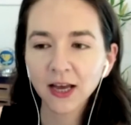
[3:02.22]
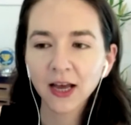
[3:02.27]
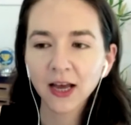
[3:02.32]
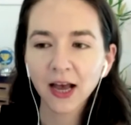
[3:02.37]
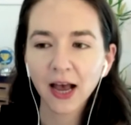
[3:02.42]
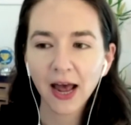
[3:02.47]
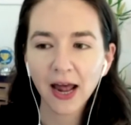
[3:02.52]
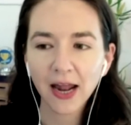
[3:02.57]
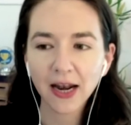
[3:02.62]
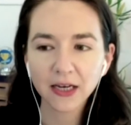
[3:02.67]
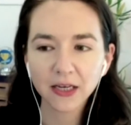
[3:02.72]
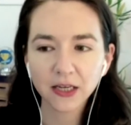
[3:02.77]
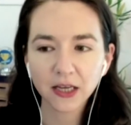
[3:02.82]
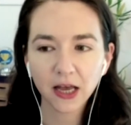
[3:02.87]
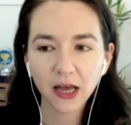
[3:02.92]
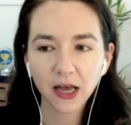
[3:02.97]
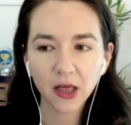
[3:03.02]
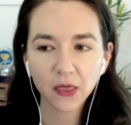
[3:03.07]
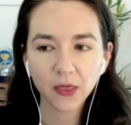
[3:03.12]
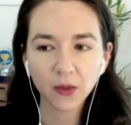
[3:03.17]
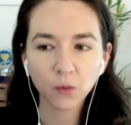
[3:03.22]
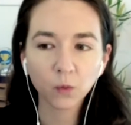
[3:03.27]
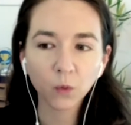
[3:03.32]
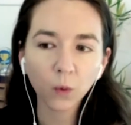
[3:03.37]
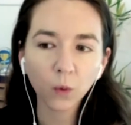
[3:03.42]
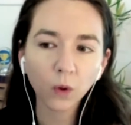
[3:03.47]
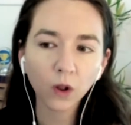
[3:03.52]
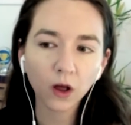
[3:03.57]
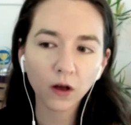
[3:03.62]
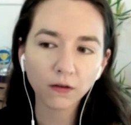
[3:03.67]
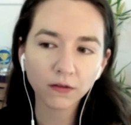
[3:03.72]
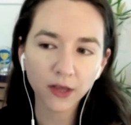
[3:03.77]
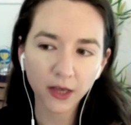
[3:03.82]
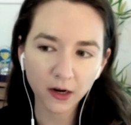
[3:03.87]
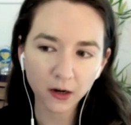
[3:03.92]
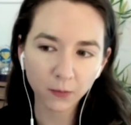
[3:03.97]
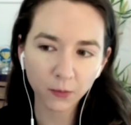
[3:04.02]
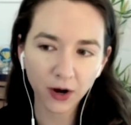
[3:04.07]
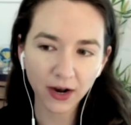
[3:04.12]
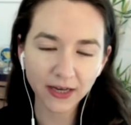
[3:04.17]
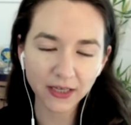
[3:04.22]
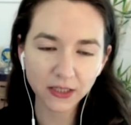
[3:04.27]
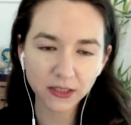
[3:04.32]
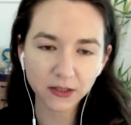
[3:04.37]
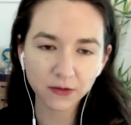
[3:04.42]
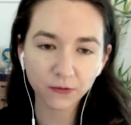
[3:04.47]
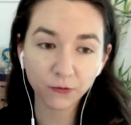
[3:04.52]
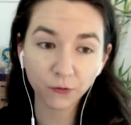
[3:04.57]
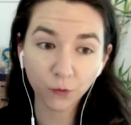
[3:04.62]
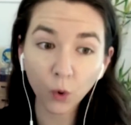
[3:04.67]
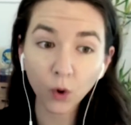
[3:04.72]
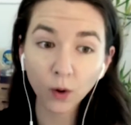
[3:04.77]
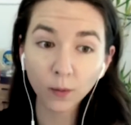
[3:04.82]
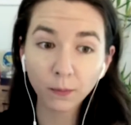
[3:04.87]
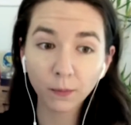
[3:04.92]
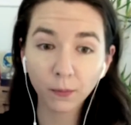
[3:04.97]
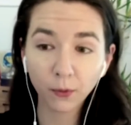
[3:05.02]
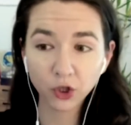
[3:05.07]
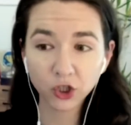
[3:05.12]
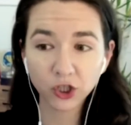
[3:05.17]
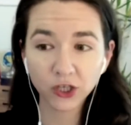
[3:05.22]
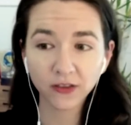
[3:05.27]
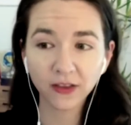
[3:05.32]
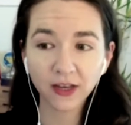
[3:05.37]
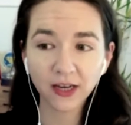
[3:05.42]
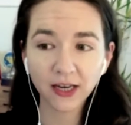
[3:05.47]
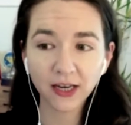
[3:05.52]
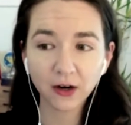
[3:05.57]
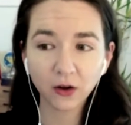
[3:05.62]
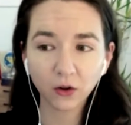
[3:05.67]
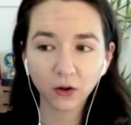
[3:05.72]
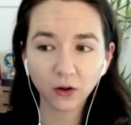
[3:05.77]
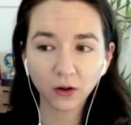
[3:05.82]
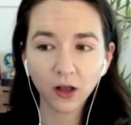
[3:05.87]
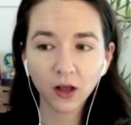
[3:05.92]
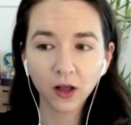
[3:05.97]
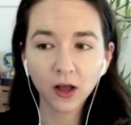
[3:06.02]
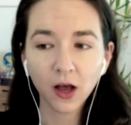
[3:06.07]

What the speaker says: And the role of the enterprise for pushing the needle